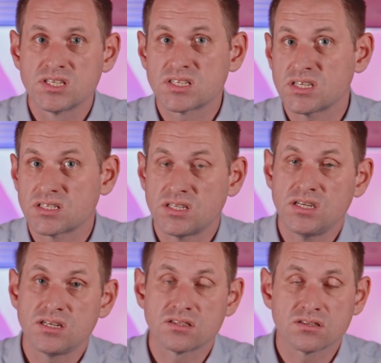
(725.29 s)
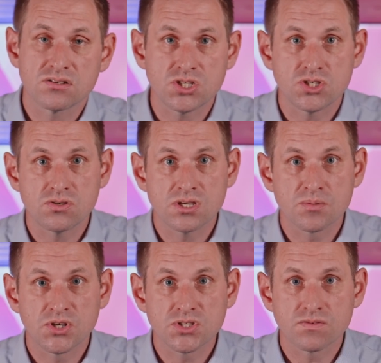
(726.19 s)
16 and 32
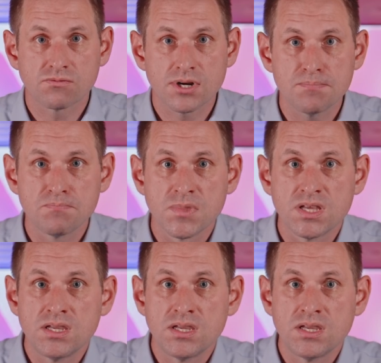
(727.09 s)
gigabytes of RAM,